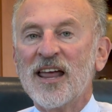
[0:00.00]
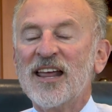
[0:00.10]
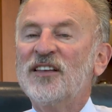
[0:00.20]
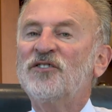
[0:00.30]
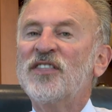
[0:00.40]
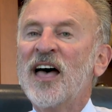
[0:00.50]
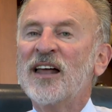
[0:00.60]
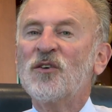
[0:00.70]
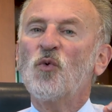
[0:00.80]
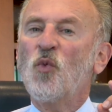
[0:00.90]
is
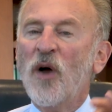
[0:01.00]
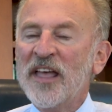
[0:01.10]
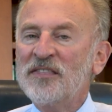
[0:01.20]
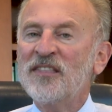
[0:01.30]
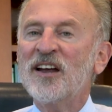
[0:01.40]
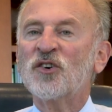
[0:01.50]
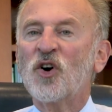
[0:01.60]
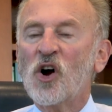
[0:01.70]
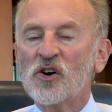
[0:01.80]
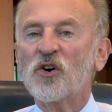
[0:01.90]
that when there
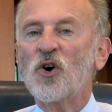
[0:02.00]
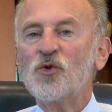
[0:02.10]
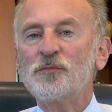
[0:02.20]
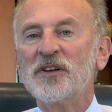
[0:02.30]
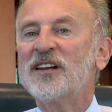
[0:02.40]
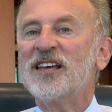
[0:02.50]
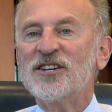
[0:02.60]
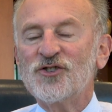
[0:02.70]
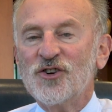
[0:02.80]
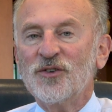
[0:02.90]
are open
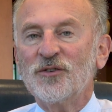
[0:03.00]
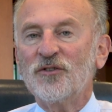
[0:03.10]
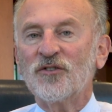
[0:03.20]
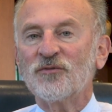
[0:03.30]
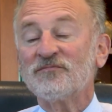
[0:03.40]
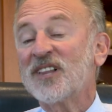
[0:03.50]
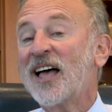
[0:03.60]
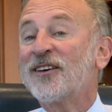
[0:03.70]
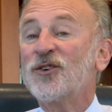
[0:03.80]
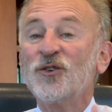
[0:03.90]
issues,
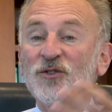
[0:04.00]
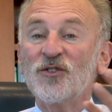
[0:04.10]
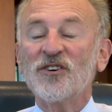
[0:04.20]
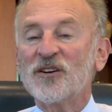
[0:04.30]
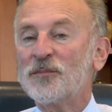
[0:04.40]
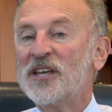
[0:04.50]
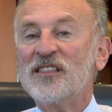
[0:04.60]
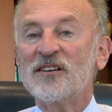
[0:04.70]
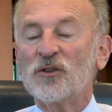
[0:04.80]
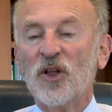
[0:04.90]
like who's going to be
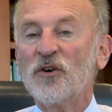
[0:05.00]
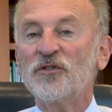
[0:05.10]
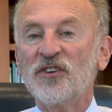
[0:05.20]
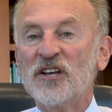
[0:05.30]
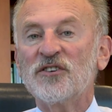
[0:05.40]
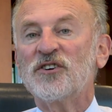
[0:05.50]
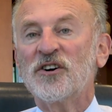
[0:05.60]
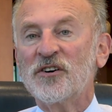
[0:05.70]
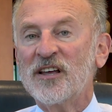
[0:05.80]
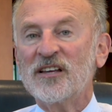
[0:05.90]
the closing
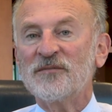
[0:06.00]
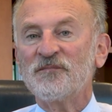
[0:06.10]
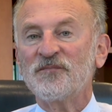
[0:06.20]
attorney,